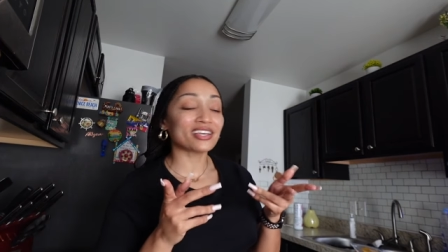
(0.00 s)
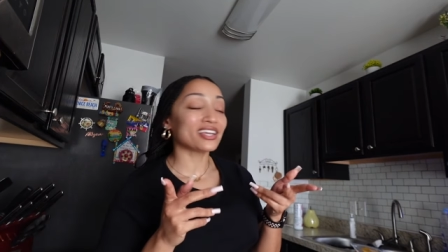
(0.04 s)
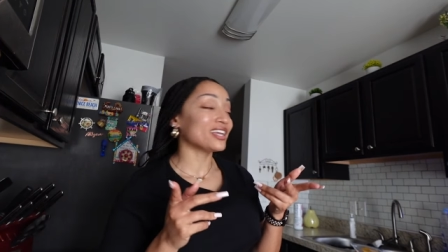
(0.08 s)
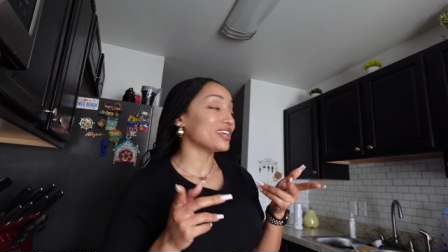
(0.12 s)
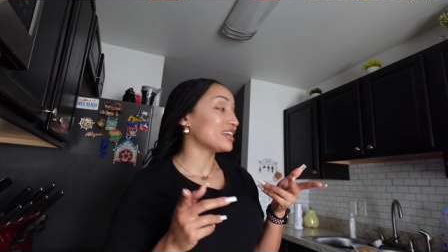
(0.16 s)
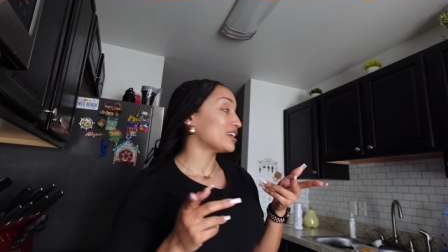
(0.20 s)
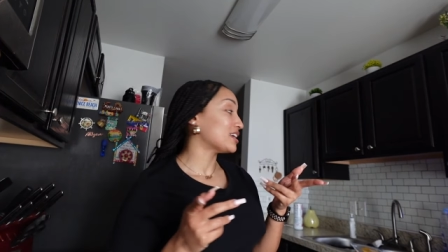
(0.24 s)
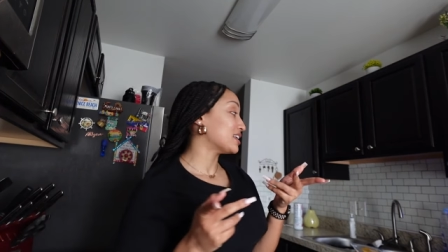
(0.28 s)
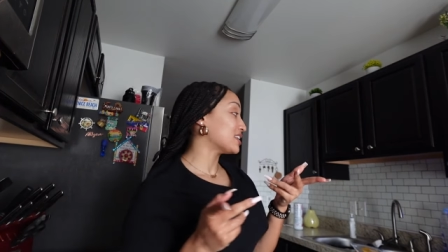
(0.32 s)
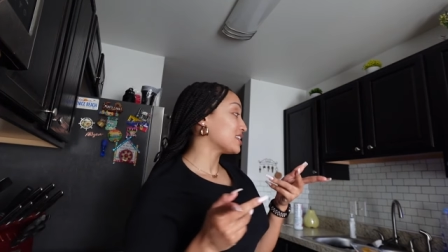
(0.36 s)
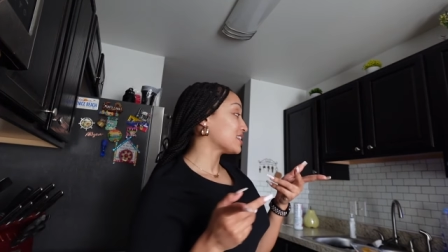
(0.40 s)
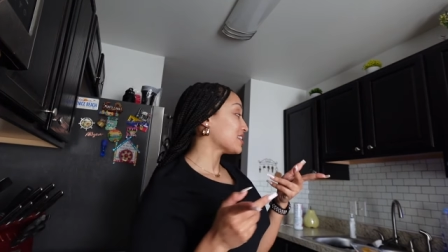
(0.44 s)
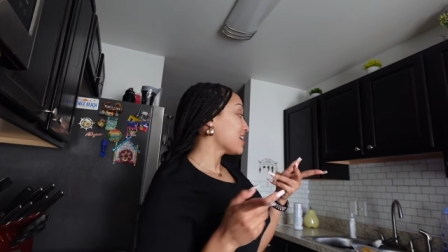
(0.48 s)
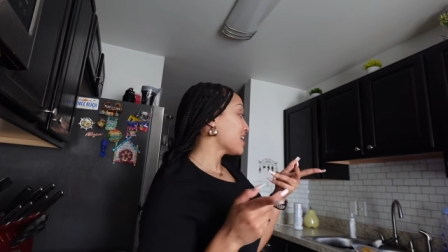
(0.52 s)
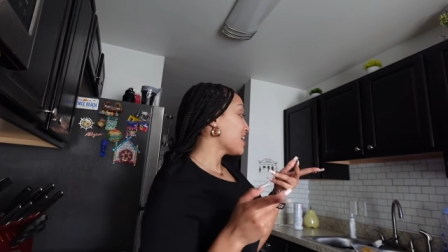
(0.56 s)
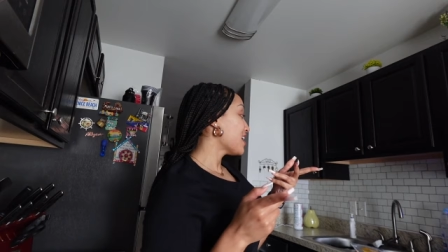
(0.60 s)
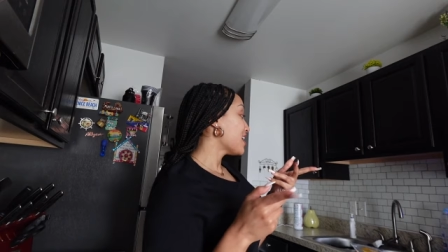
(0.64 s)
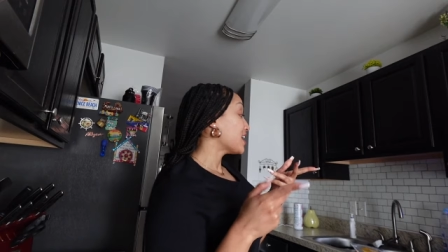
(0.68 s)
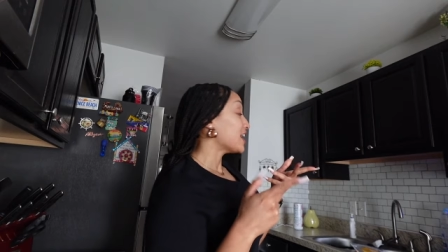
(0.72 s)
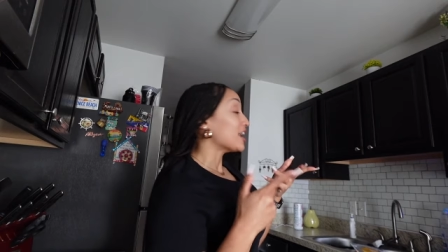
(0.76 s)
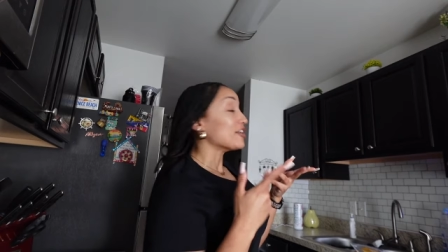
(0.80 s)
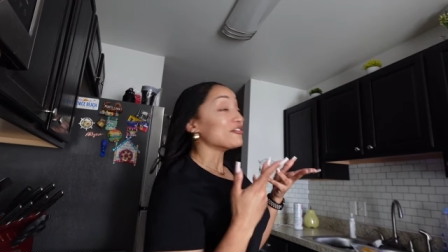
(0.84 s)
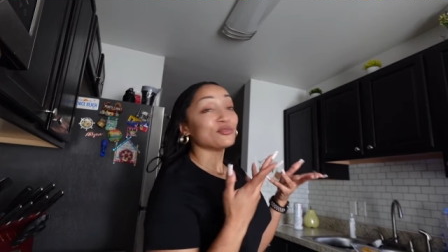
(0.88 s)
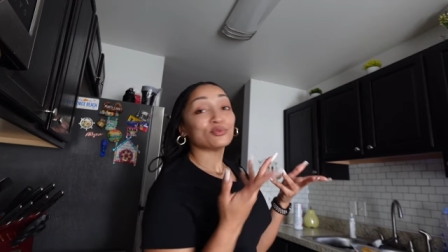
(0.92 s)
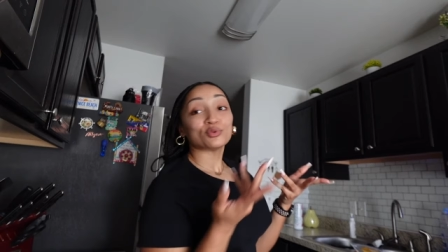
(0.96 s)
And
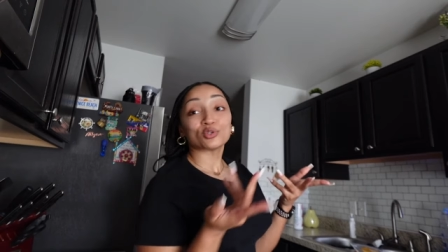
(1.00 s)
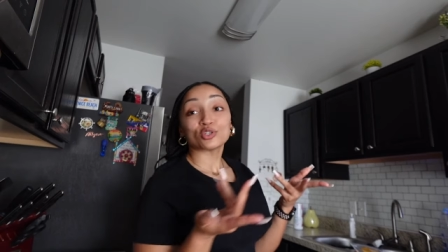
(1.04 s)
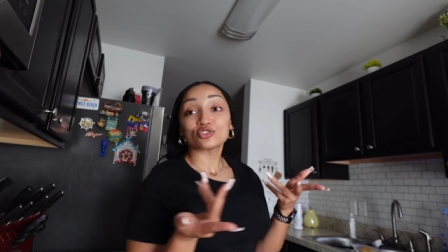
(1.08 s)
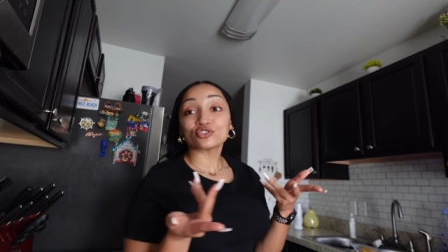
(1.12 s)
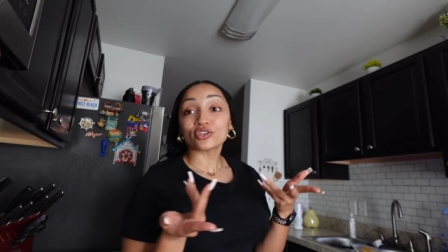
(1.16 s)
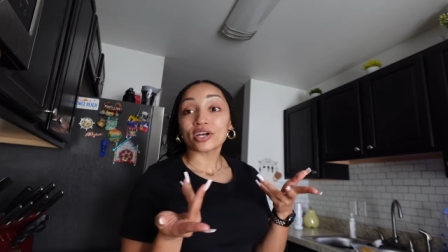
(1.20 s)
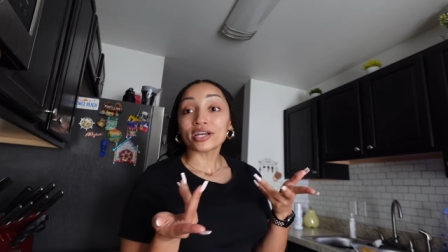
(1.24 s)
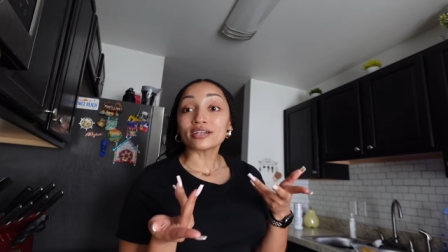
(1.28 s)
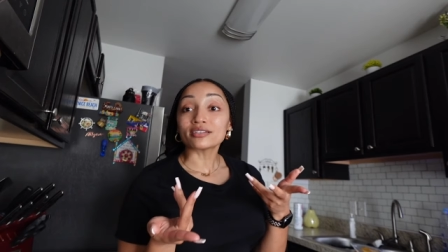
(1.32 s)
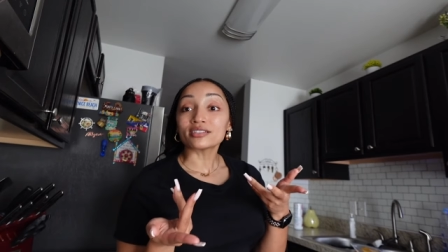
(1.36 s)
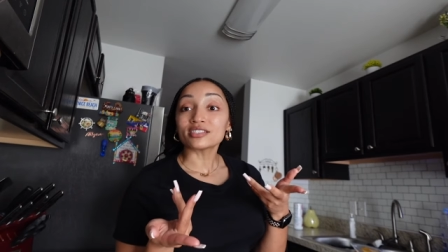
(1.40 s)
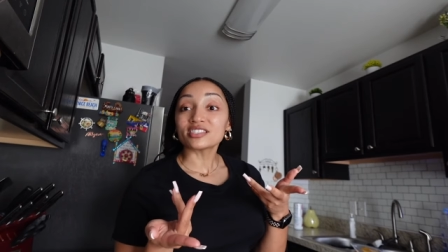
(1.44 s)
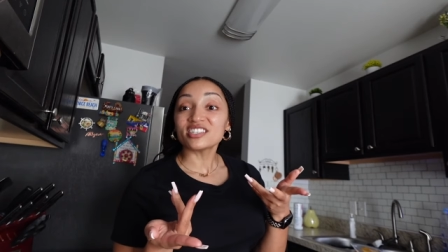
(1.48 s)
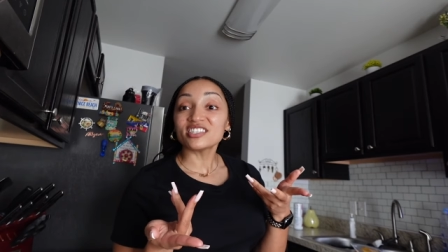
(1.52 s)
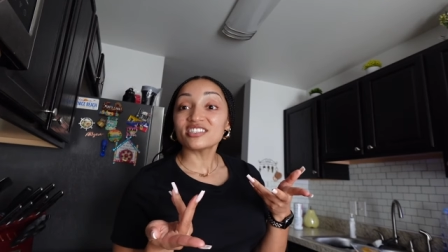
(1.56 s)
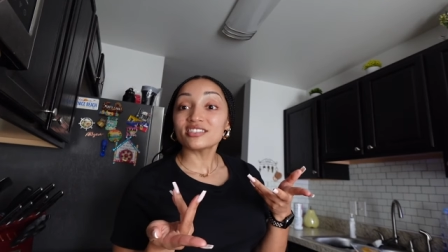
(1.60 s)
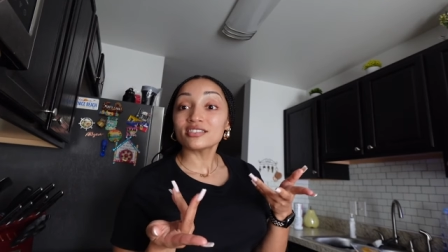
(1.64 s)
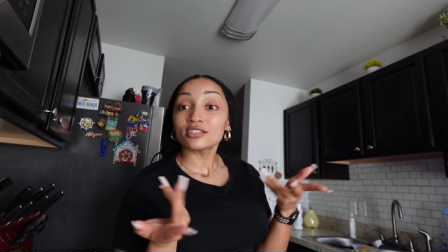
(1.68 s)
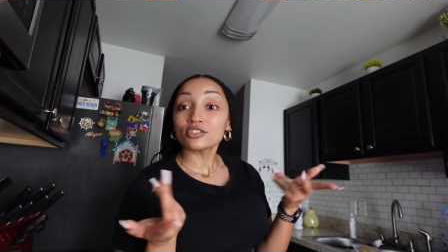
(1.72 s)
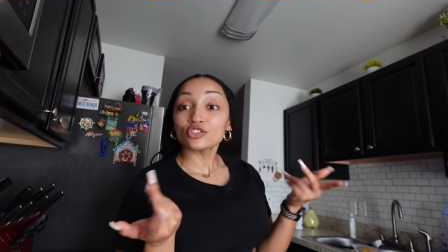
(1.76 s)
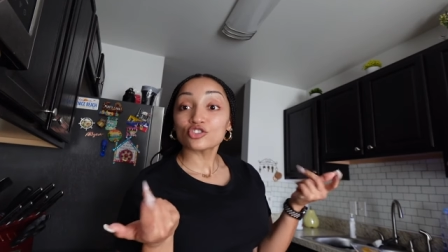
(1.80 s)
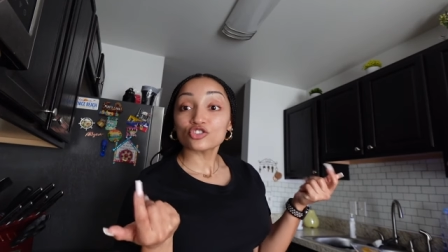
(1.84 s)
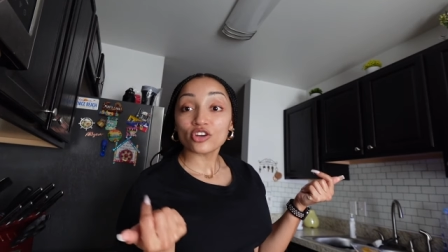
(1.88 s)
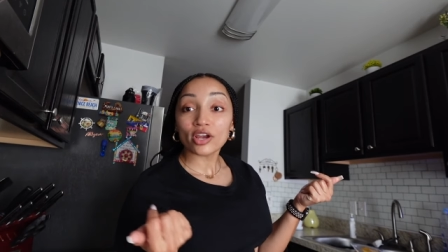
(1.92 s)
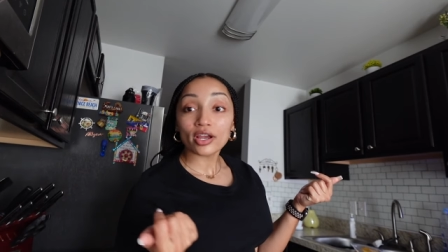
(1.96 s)
if you want to try out the
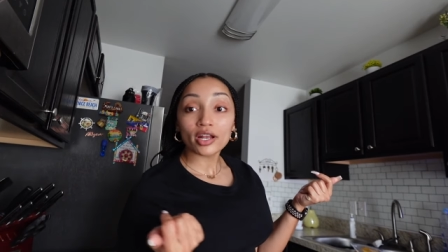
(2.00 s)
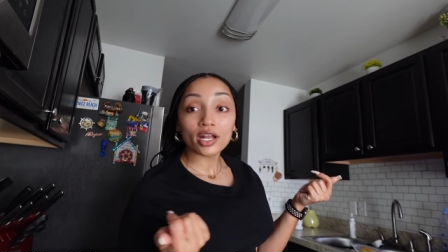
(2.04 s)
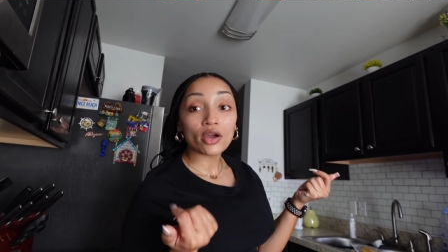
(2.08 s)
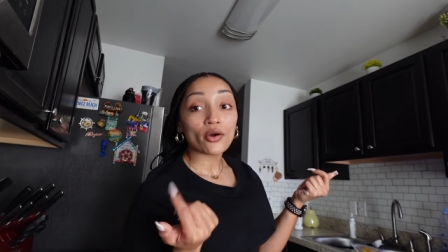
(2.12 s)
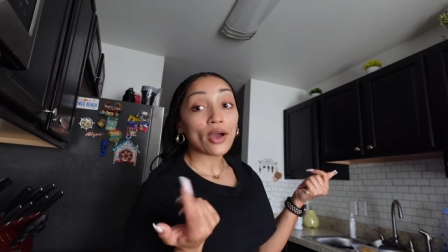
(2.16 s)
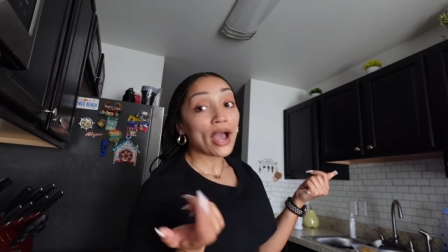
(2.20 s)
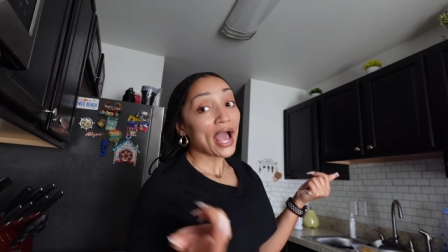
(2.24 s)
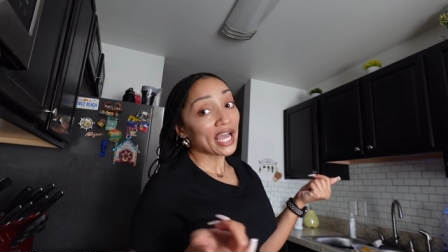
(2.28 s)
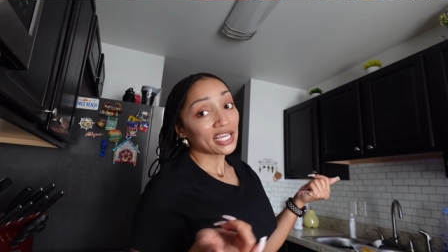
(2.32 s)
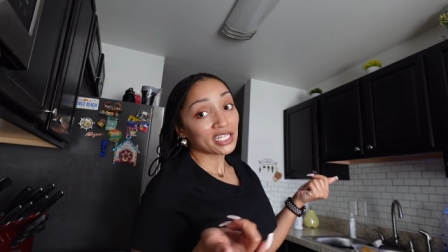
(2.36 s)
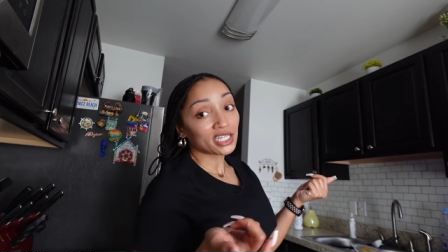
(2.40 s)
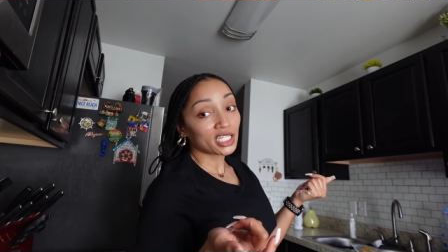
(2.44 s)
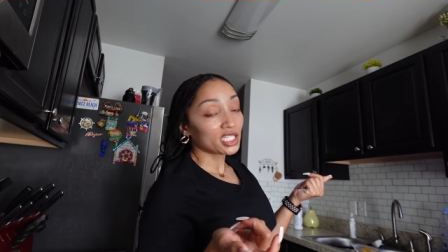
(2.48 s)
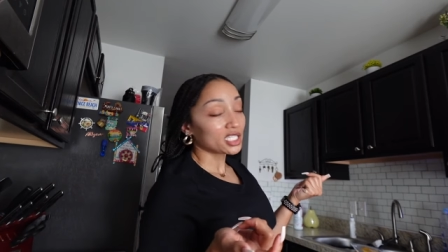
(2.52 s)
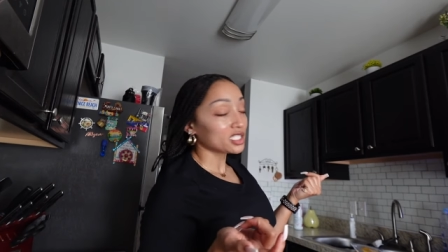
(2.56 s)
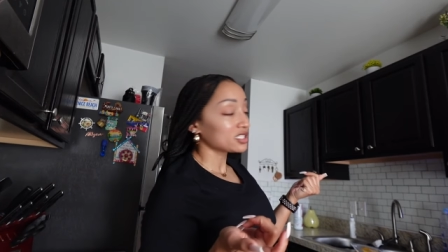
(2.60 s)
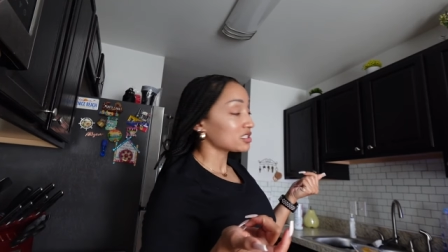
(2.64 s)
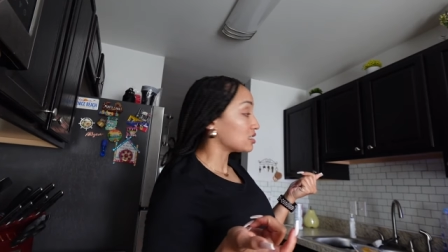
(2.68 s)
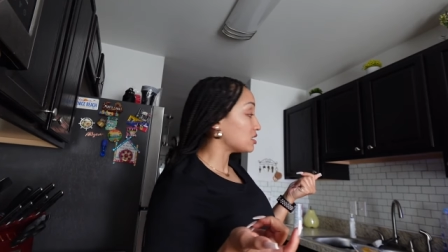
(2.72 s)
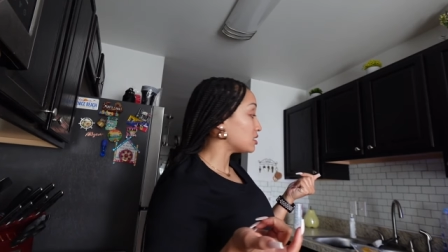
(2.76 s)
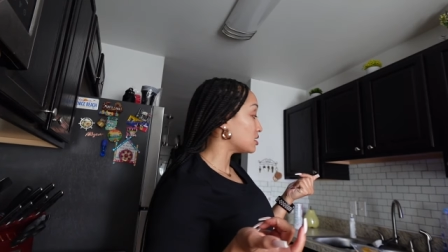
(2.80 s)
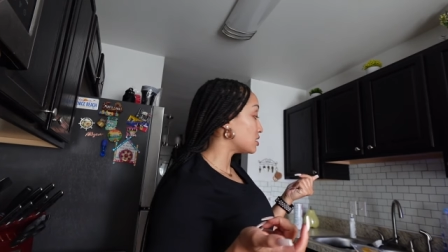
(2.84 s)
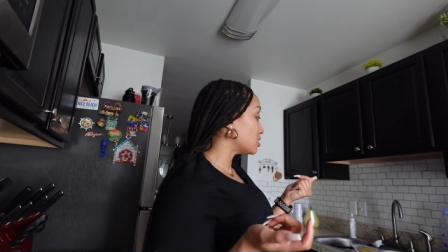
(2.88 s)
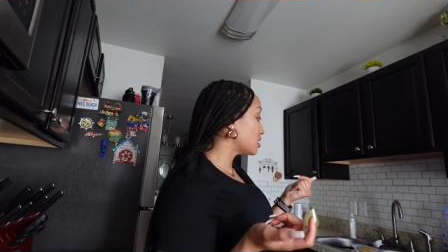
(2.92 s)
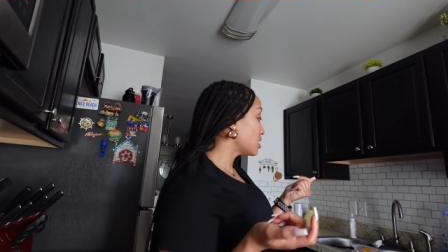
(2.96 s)
seasonings, try it out. I think it's
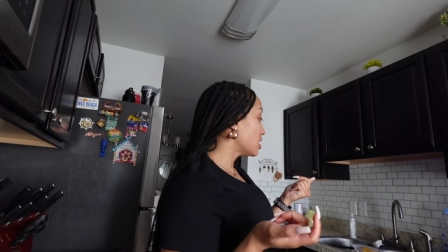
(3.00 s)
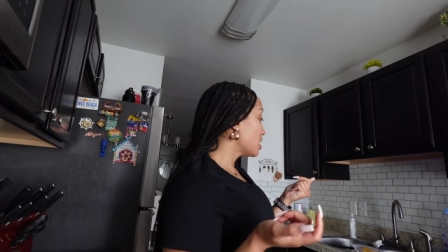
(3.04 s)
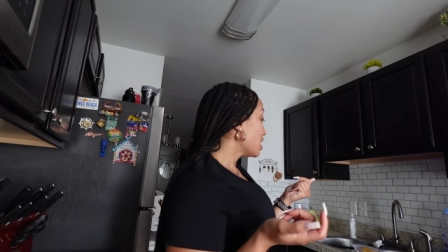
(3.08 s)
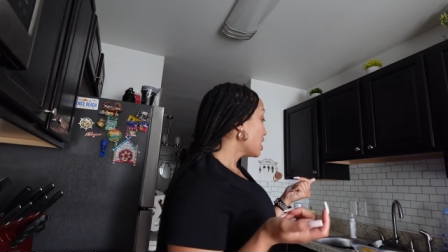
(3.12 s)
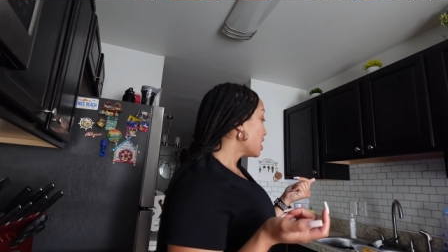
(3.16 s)
good.